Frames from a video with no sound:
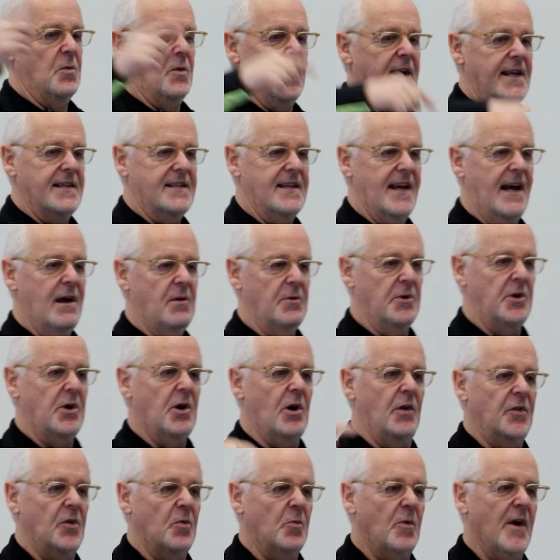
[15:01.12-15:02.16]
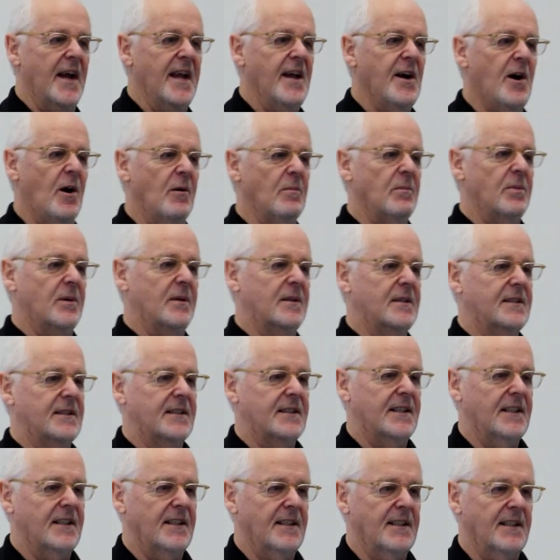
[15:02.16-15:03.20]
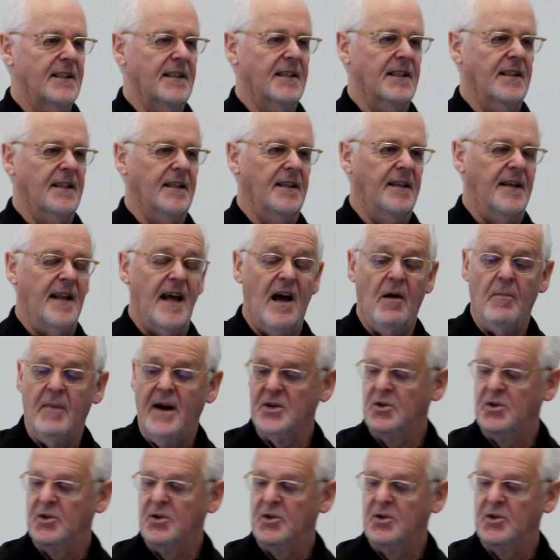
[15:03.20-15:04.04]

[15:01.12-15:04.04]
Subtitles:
way down, not on the way up. Now, my